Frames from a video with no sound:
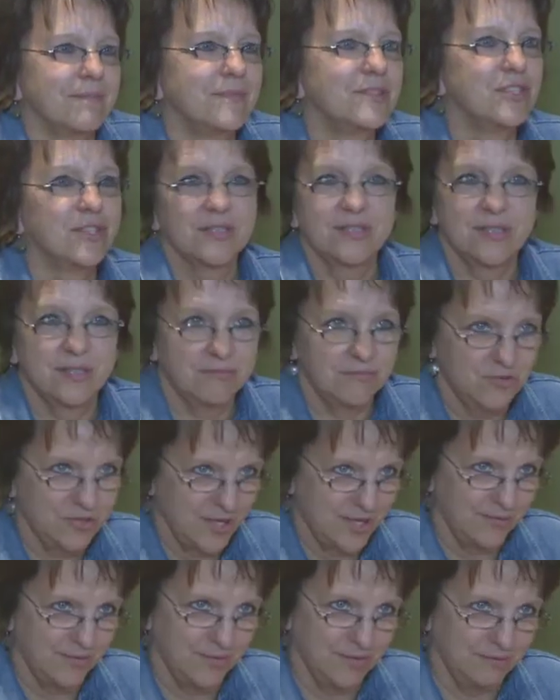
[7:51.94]
just
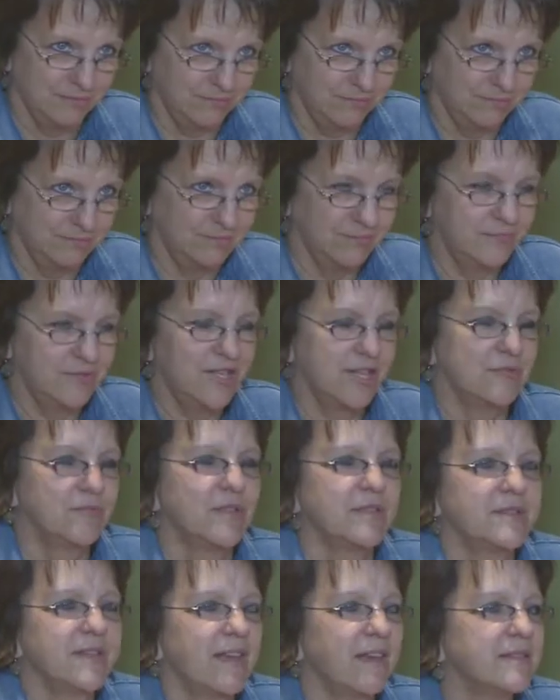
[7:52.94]

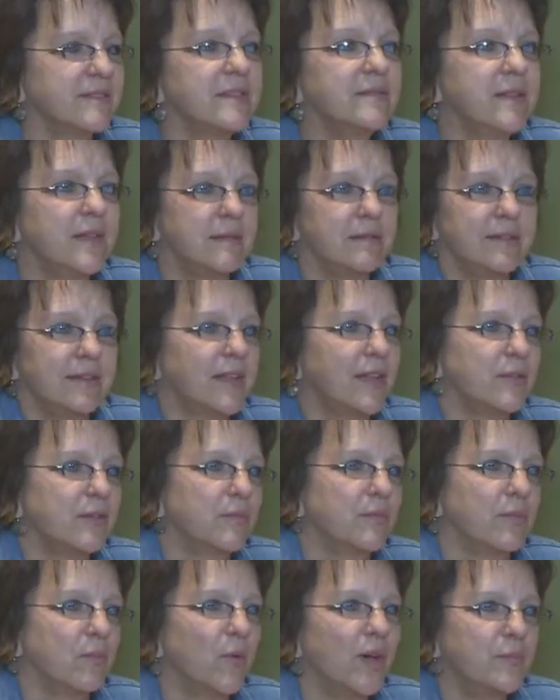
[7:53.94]
general sales, and then another
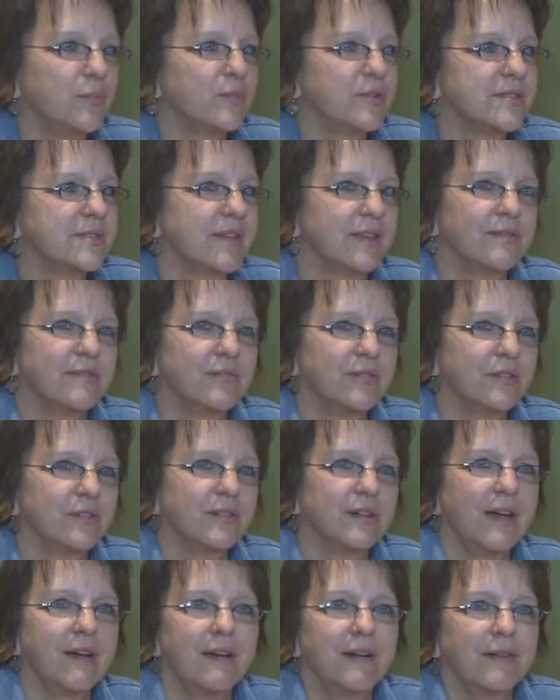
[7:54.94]
1%
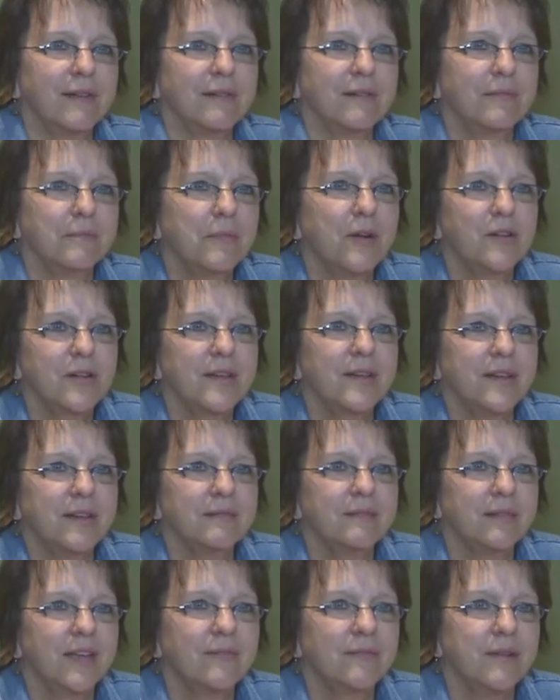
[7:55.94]
for our
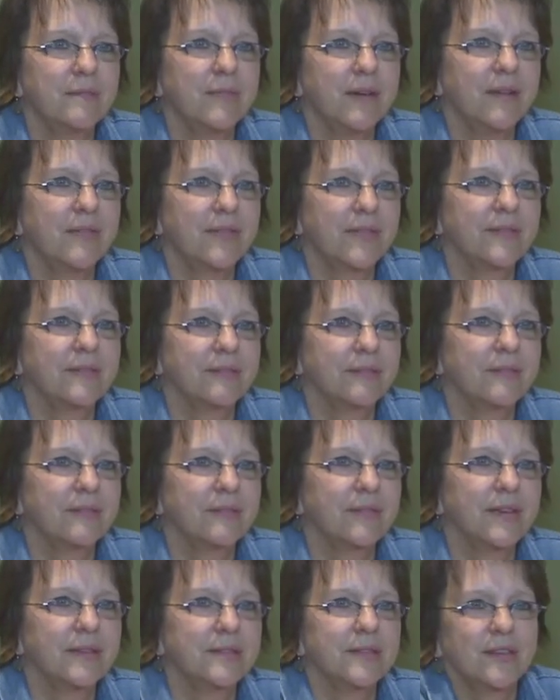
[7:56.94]
marketing every month.
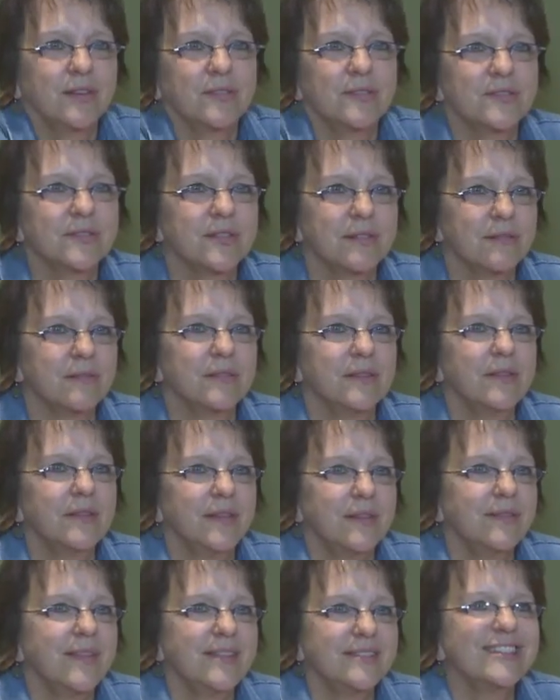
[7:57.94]
There, so
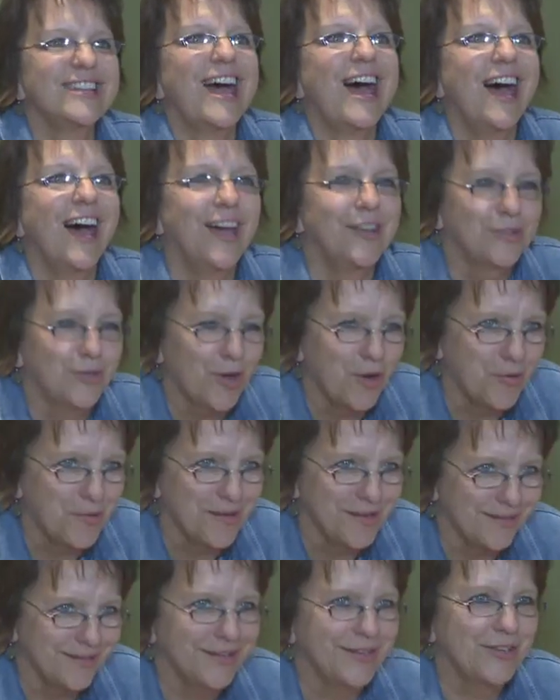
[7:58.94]
that's an
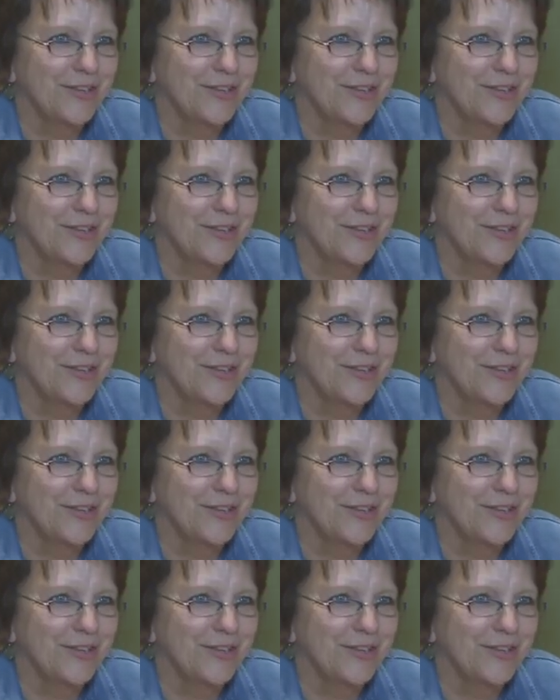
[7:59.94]
ongoing